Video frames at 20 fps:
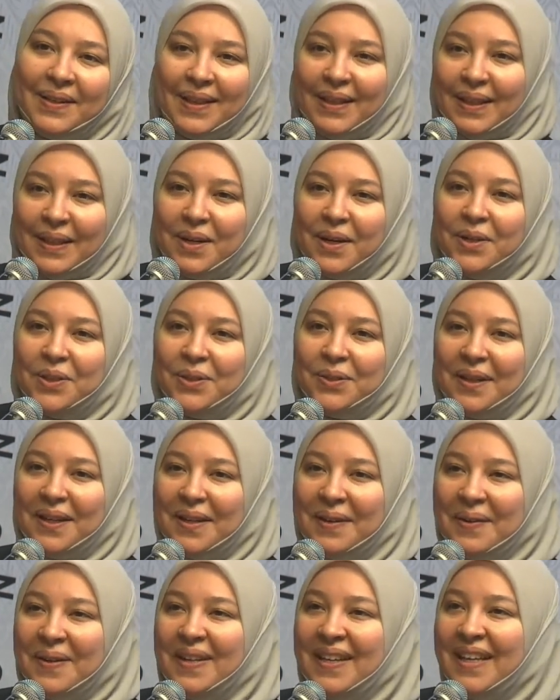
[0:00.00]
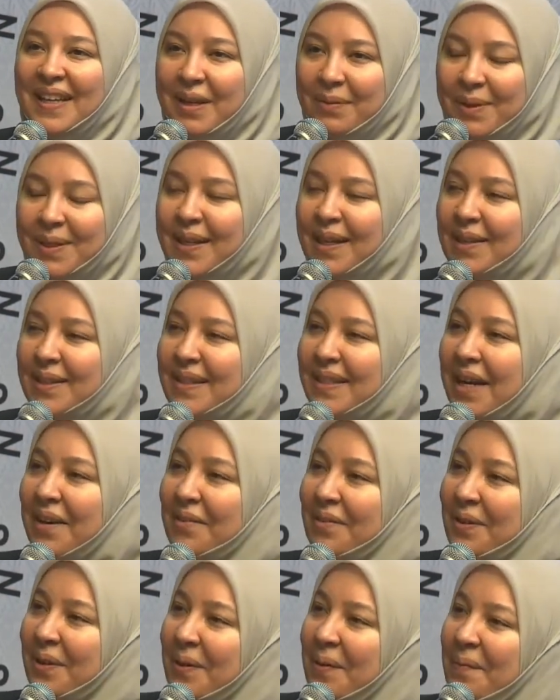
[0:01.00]
in the country. He was at
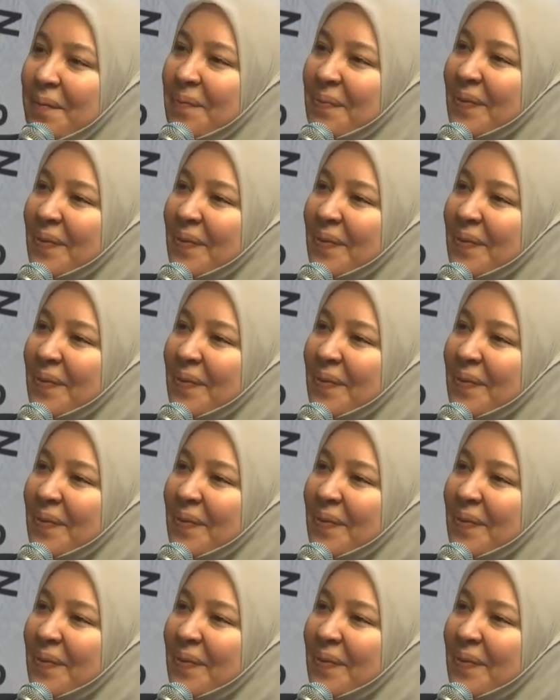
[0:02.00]
Stanford.